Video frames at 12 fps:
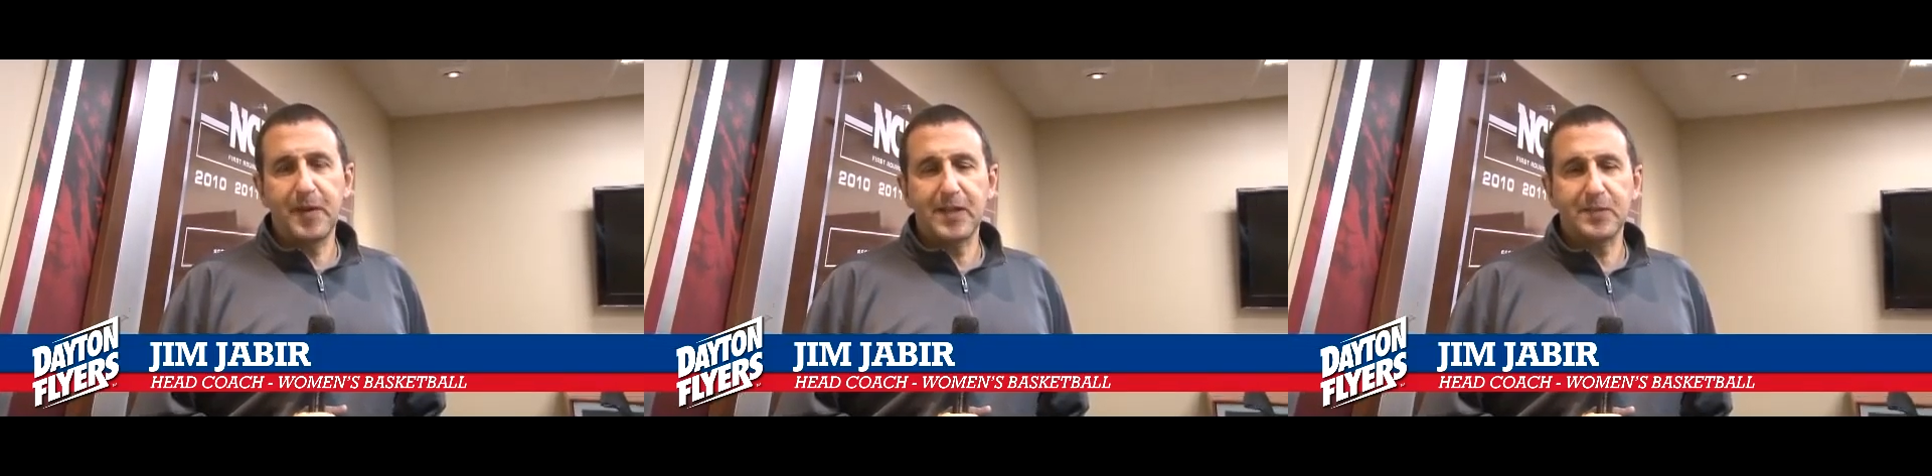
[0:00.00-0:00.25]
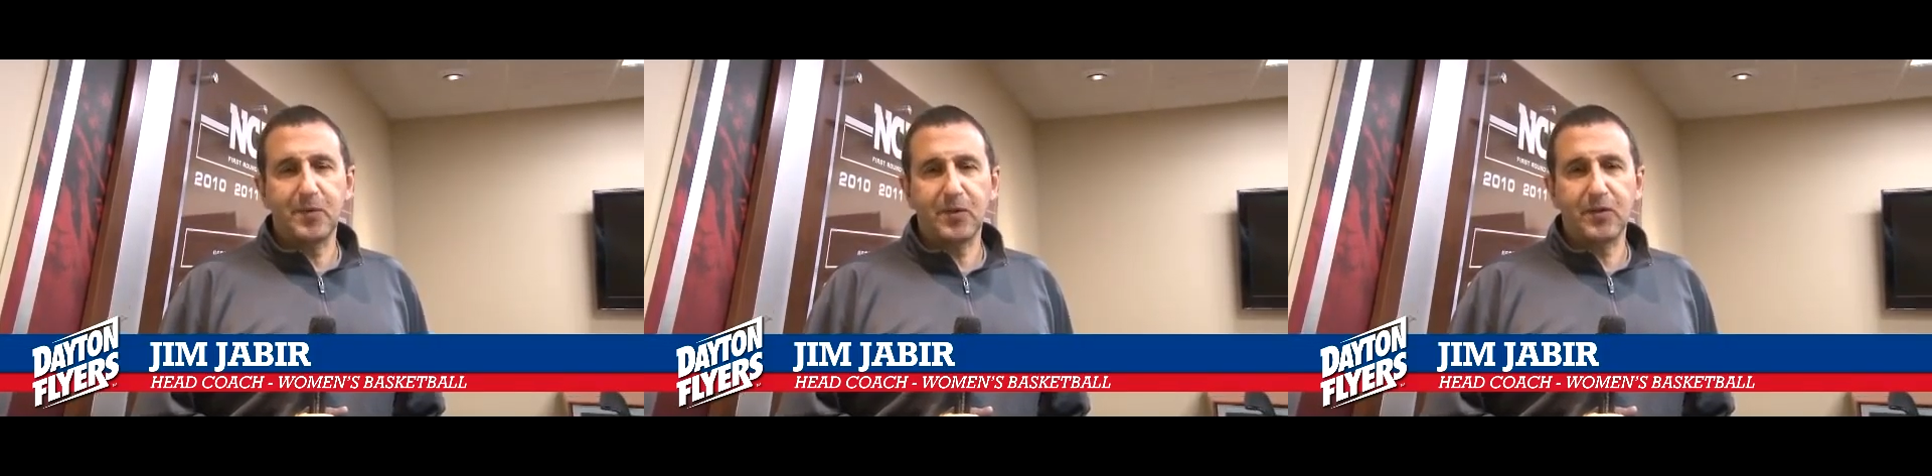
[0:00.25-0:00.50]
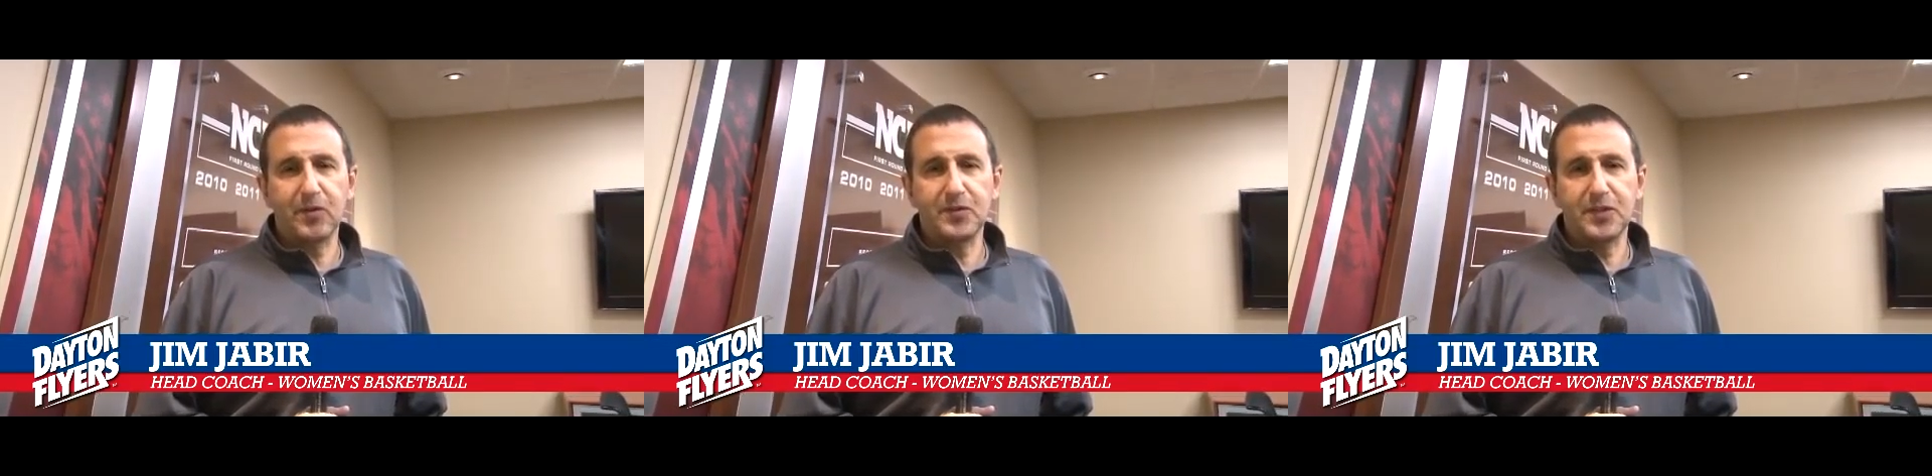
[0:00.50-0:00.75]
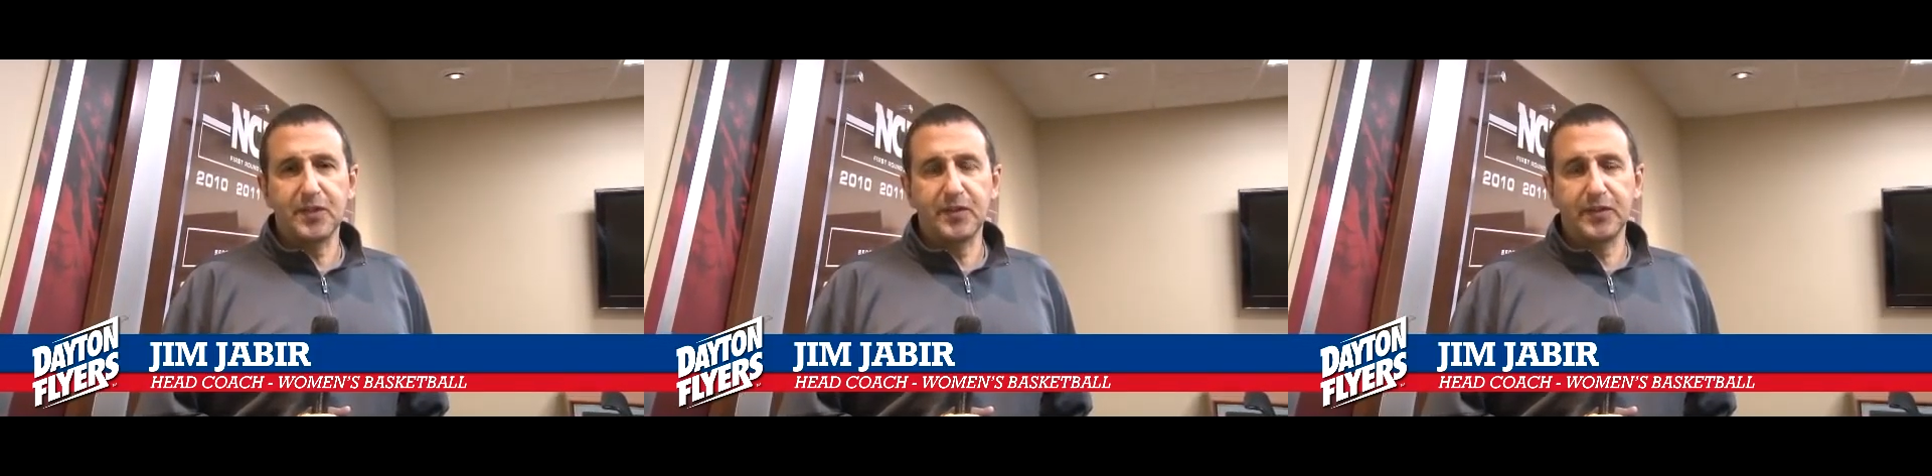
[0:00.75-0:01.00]
basketball
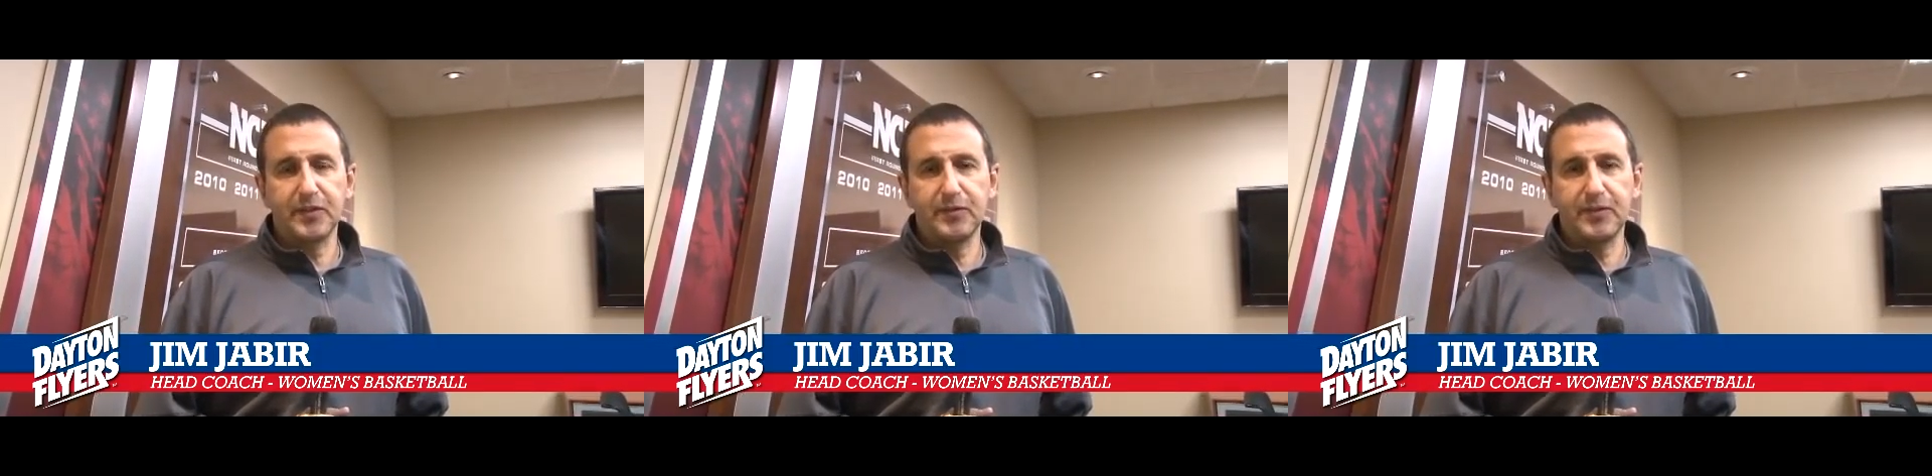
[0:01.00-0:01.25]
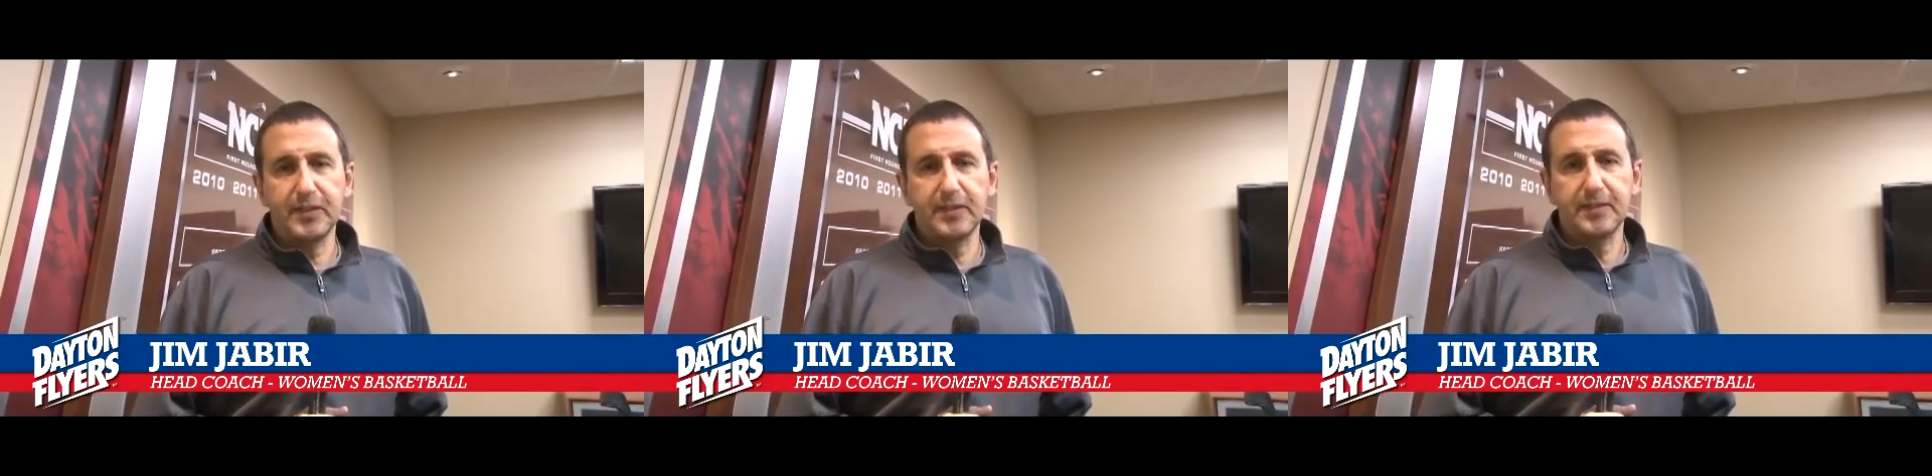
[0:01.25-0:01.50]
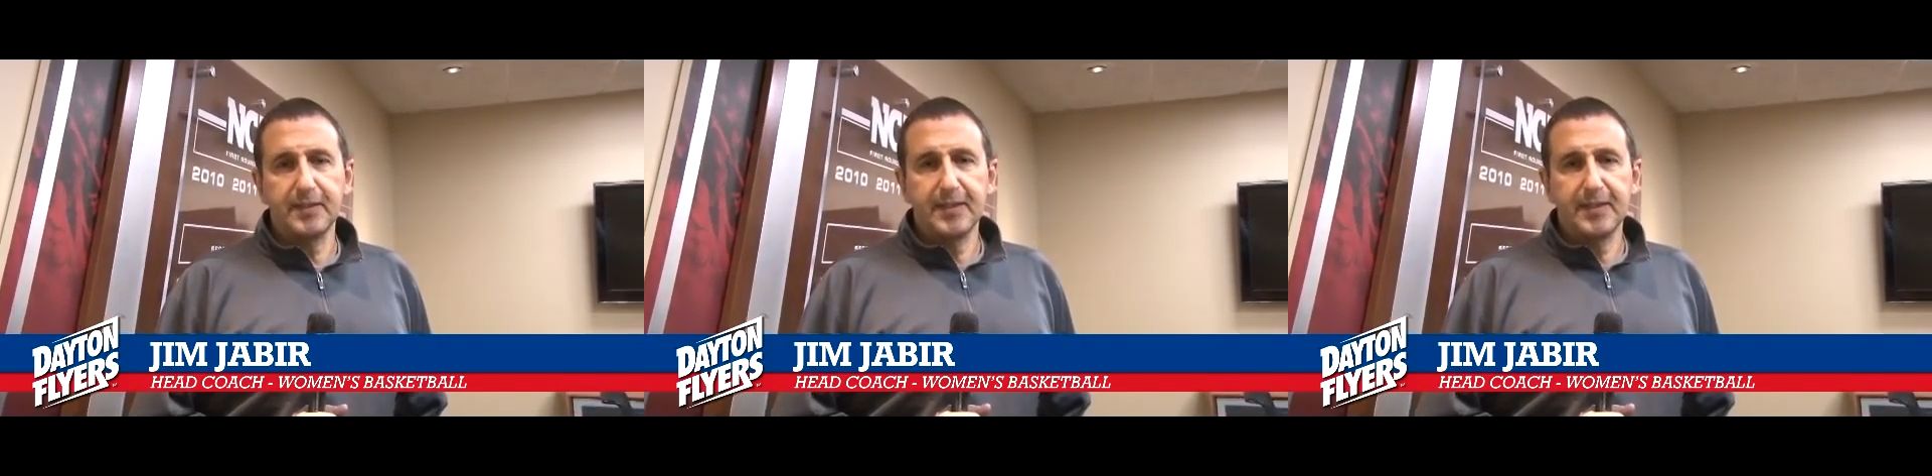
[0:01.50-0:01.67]
coach here at UD.